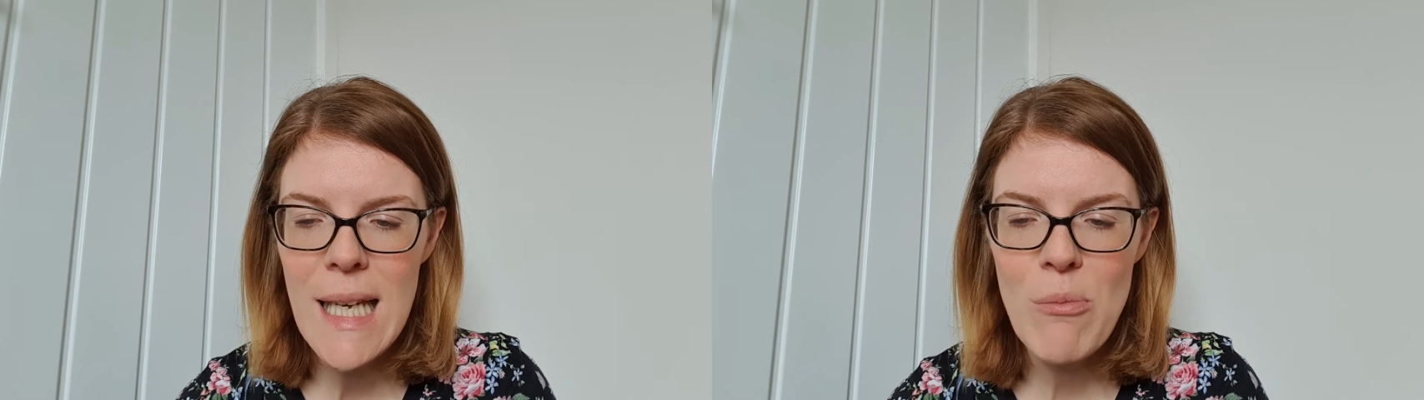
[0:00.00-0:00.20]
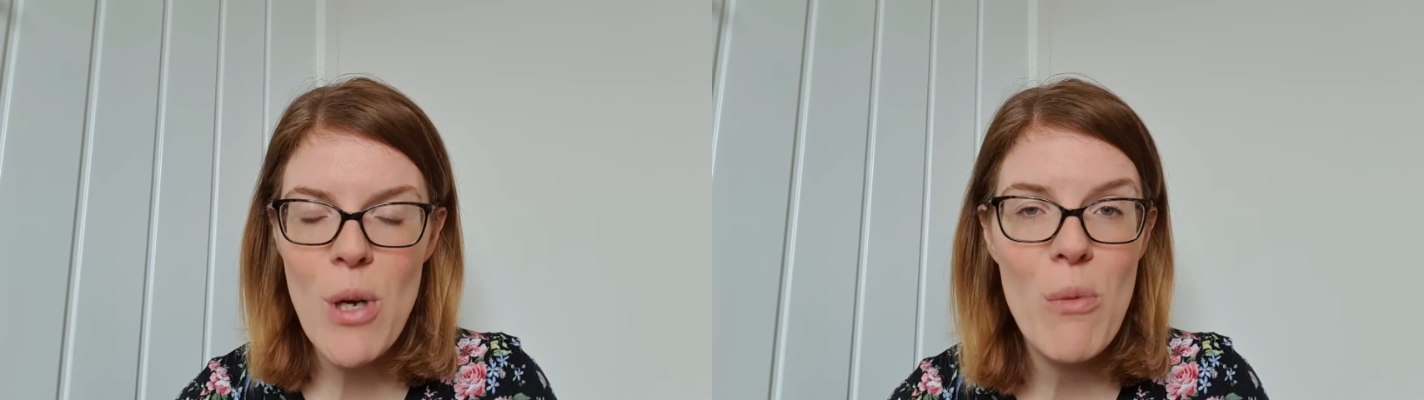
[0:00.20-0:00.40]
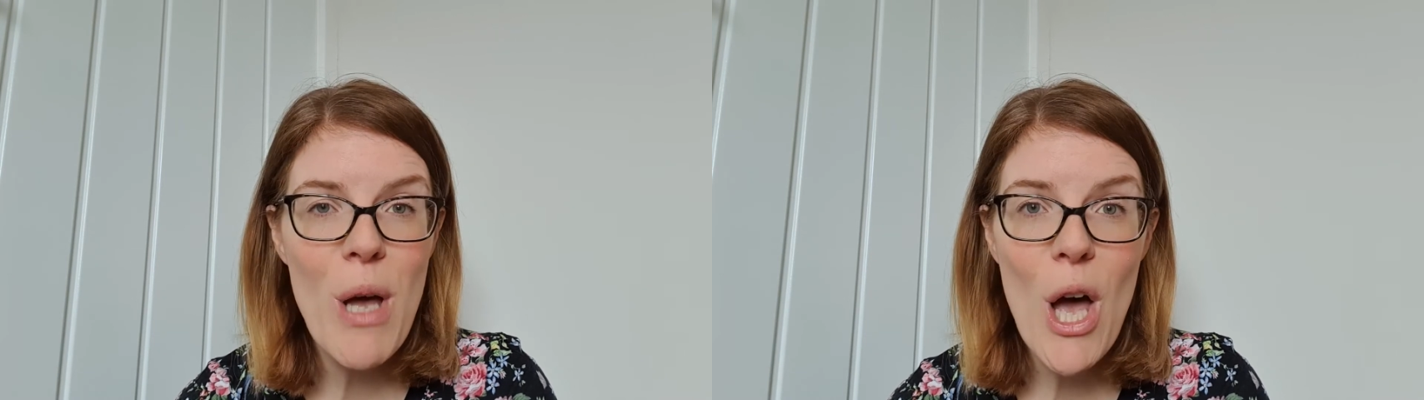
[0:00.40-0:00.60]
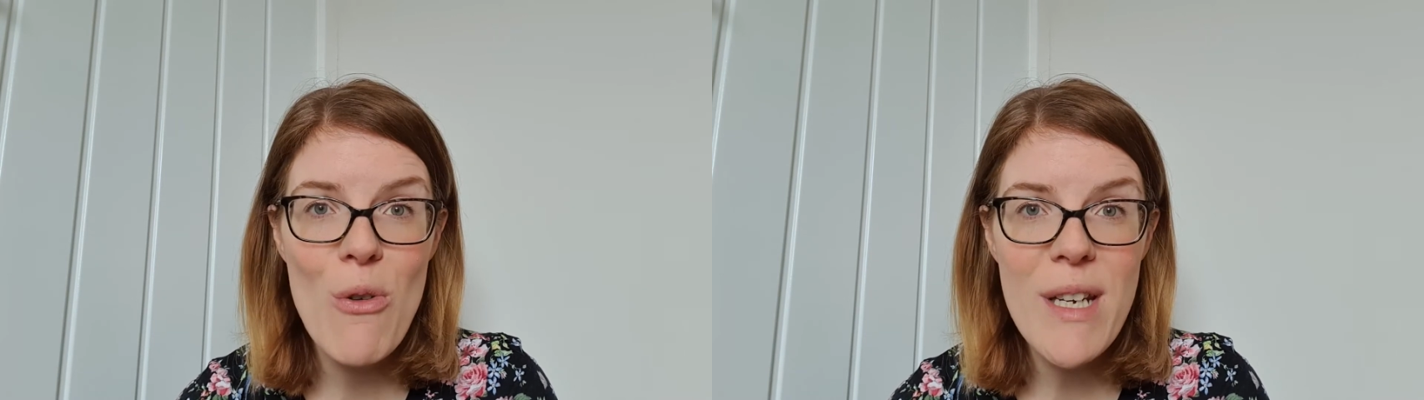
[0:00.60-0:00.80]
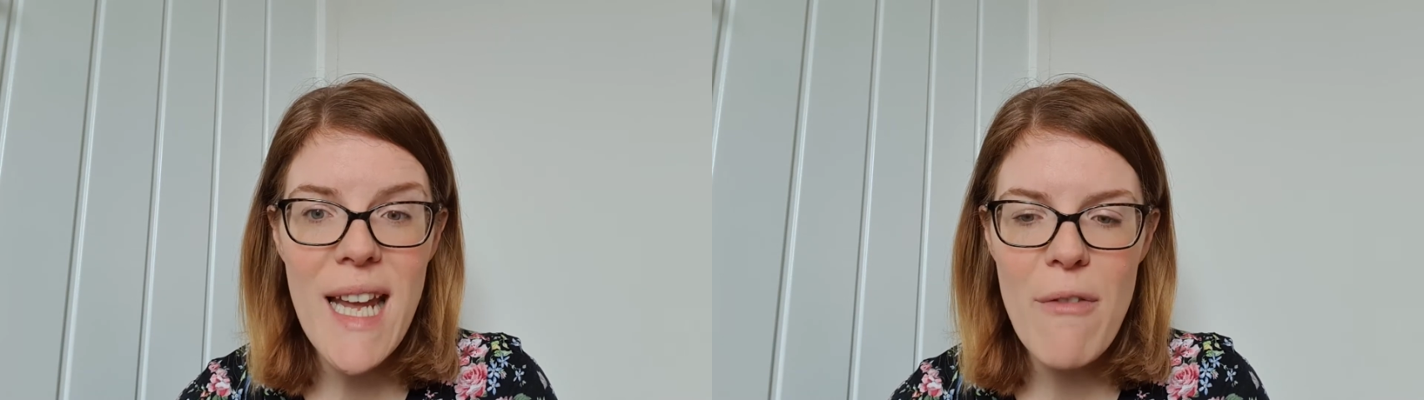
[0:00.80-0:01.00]
Mum
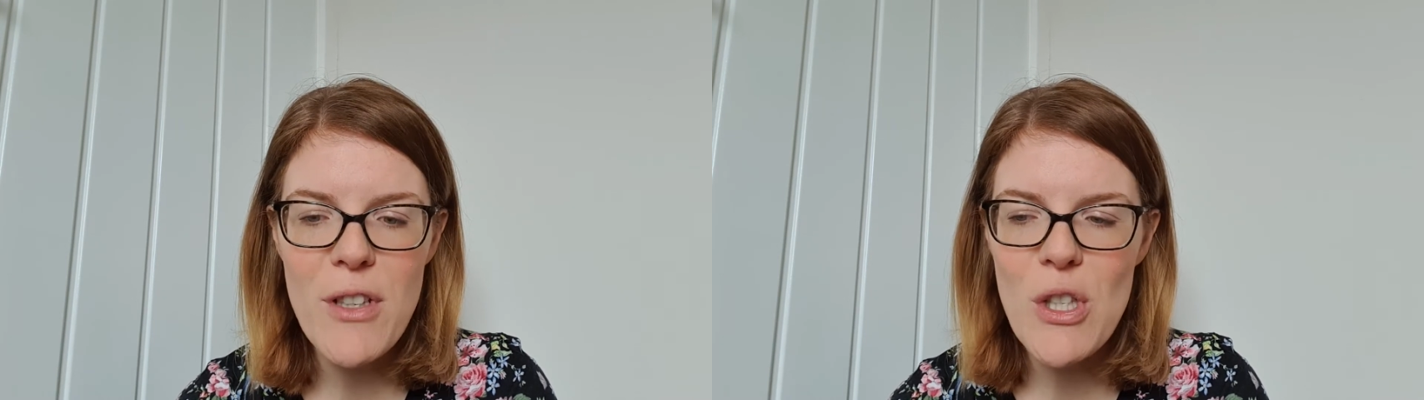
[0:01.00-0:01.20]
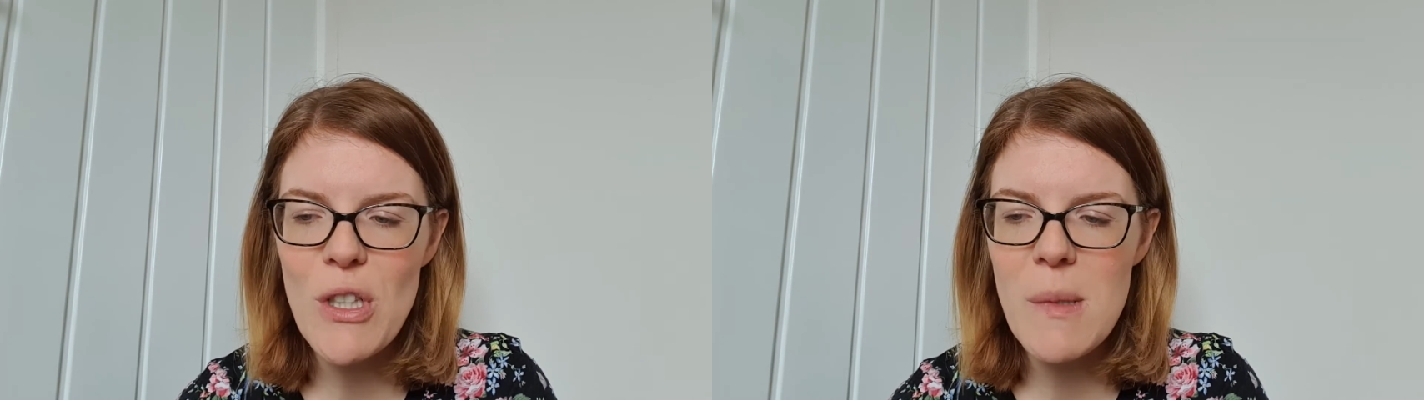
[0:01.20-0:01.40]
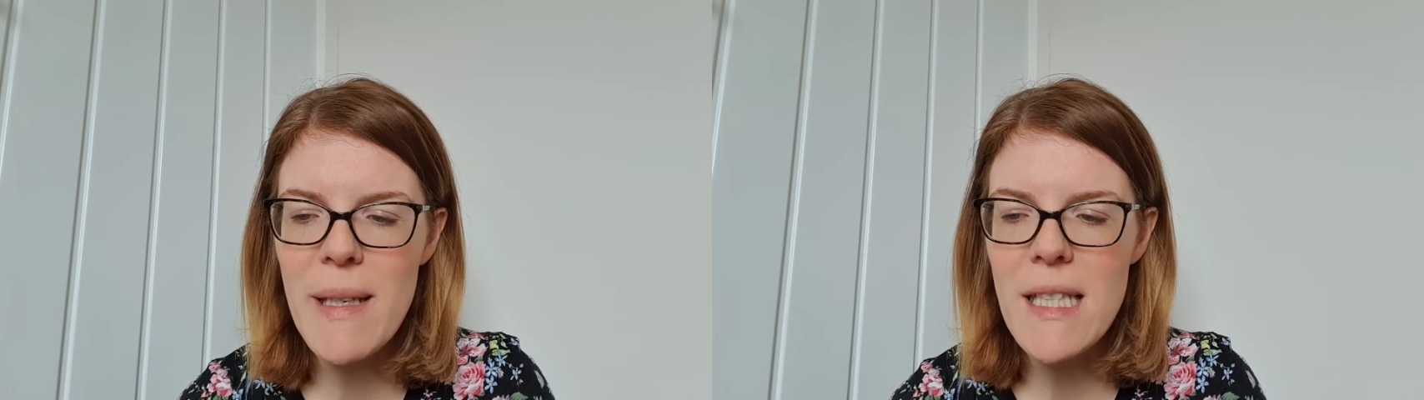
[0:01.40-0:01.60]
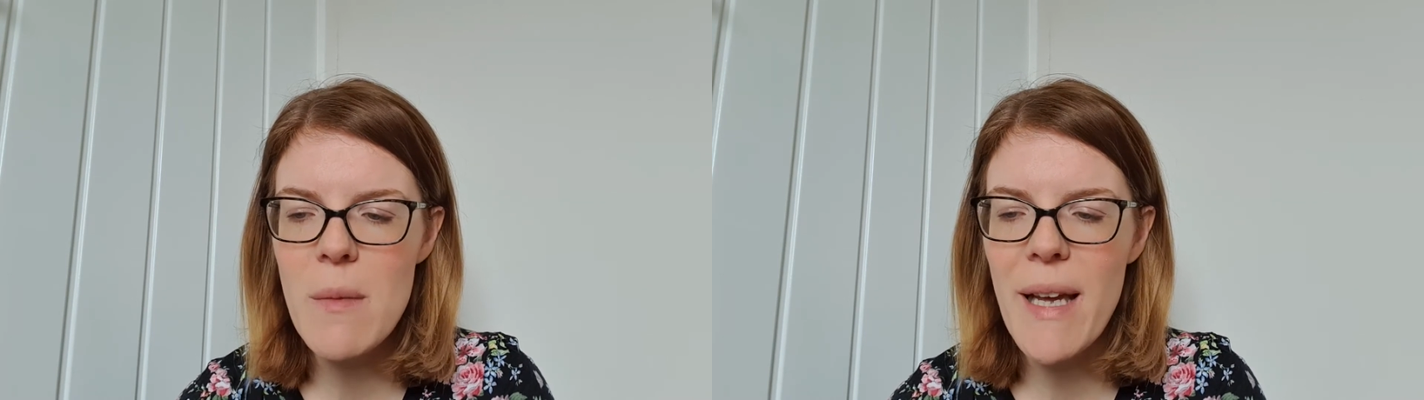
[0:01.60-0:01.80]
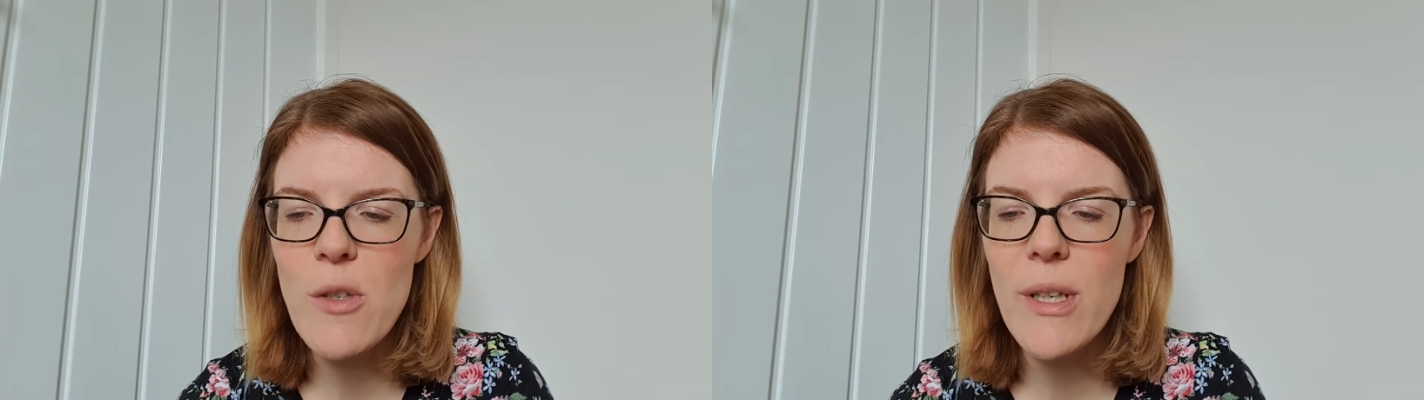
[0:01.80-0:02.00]
only ever tucks me into
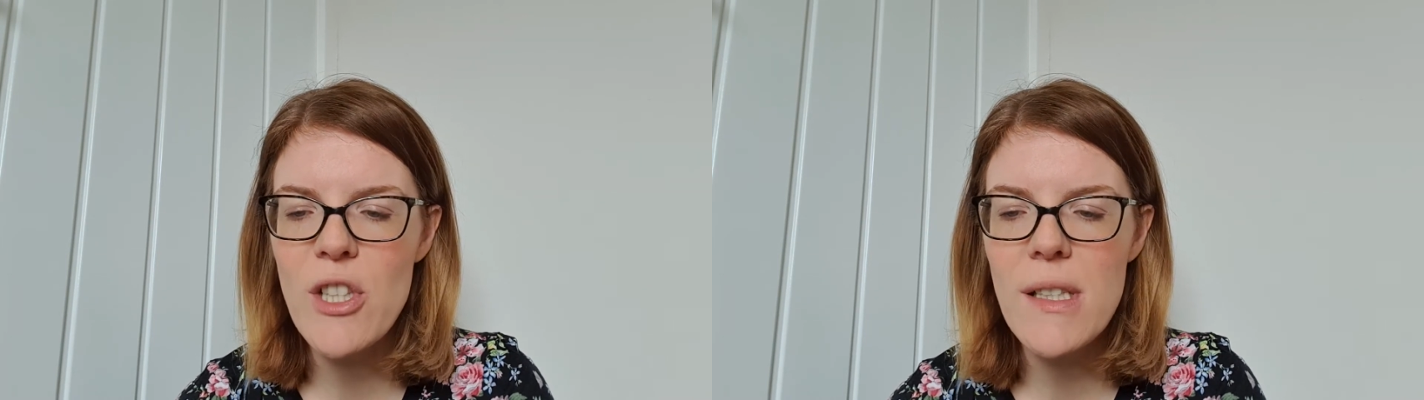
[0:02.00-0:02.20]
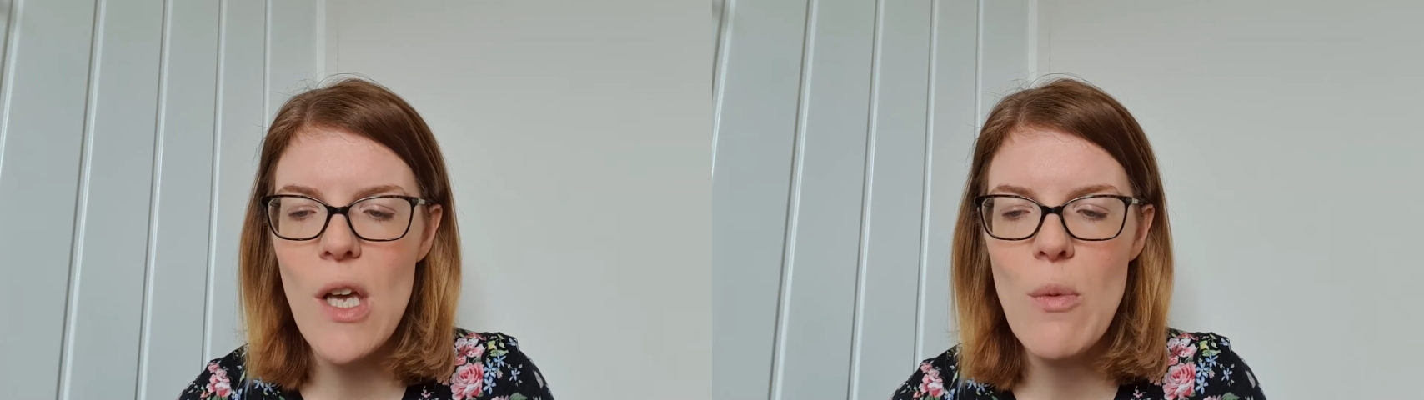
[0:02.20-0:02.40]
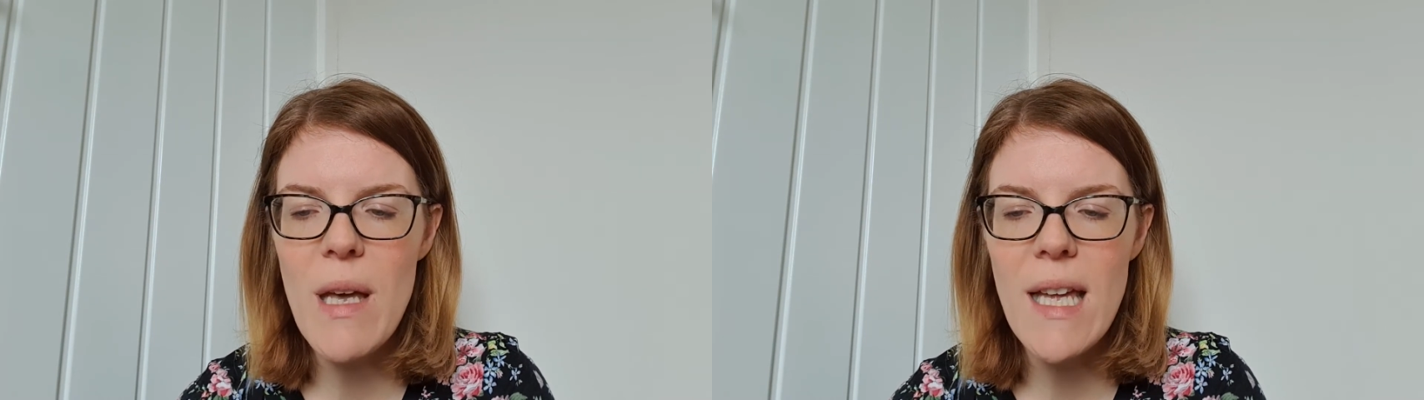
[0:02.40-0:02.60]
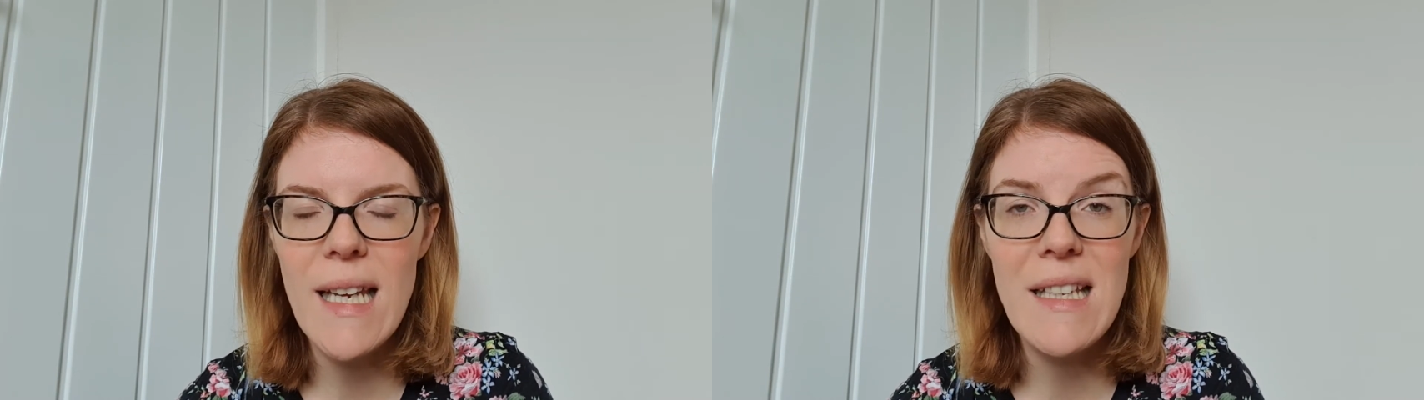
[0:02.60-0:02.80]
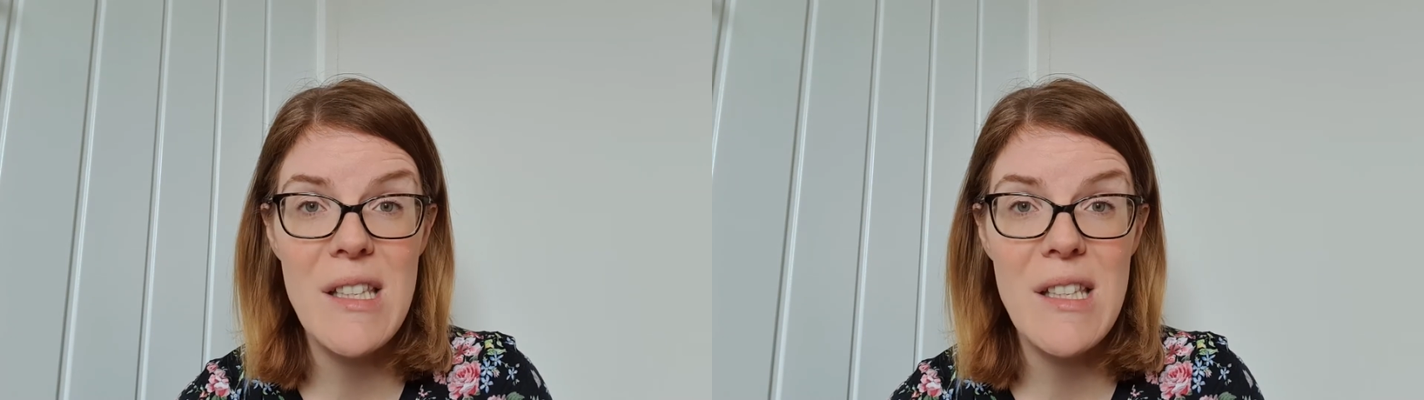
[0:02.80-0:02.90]
bed when she's home early,